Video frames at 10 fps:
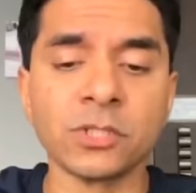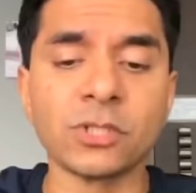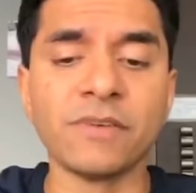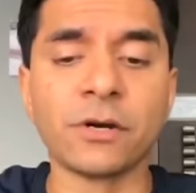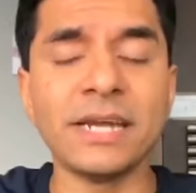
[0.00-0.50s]

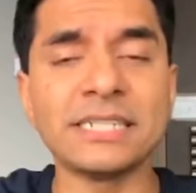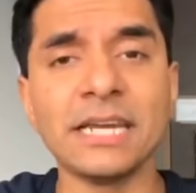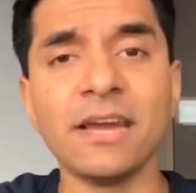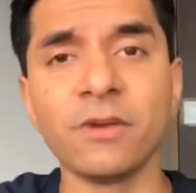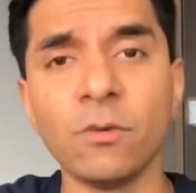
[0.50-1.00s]
So have a great
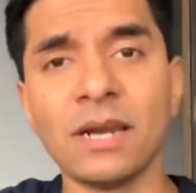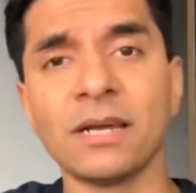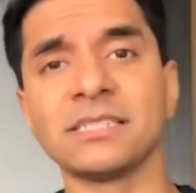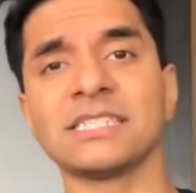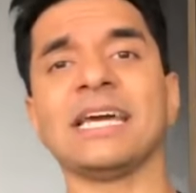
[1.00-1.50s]
day, everyone.
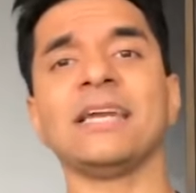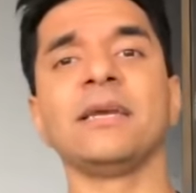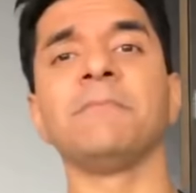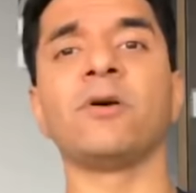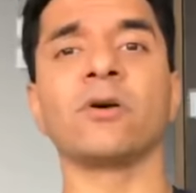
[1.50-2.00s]
Understand
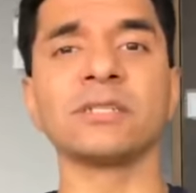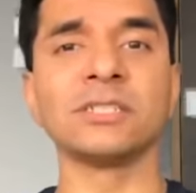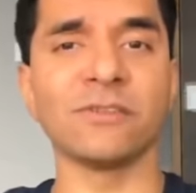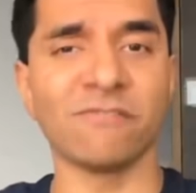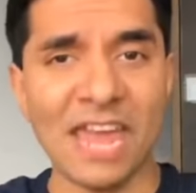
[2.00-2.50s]
the
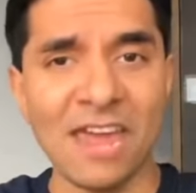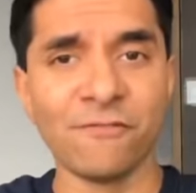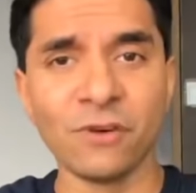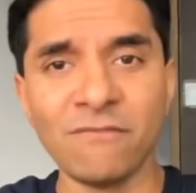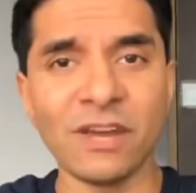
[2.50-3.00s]
importance of
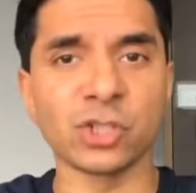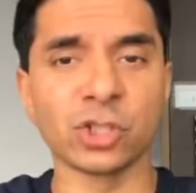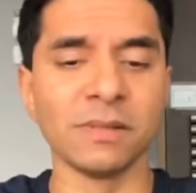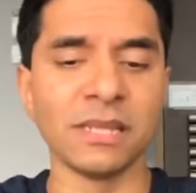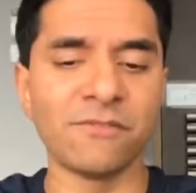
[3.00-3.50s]
every vegetable,